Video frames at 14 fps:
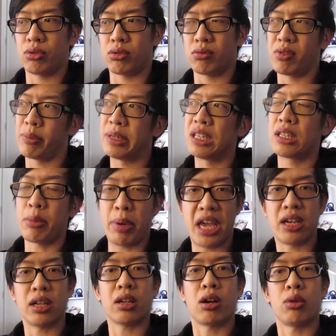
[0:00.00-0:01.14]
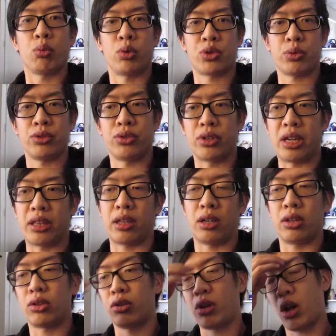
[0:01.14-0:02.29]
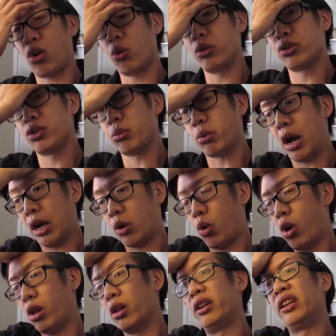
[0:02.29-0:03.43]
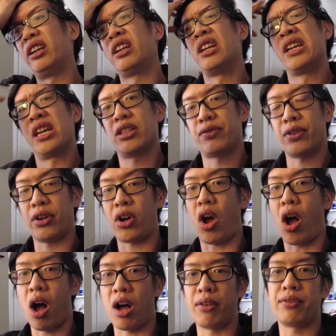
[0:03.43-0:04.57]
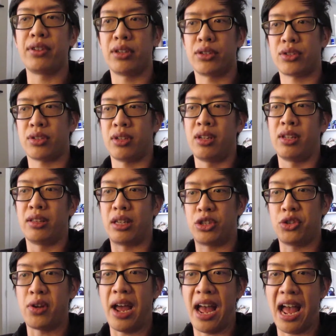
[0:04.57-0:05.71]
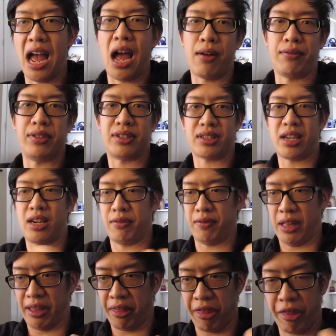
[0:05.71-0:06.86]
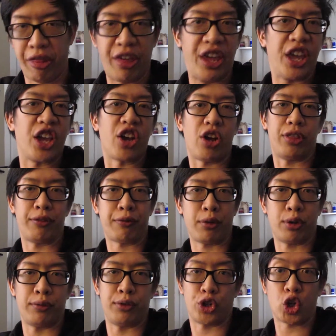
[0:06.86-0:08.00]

depending on which ones you get, they're not always super high quality. It's very obvious that you have this kind of like thing on the front of your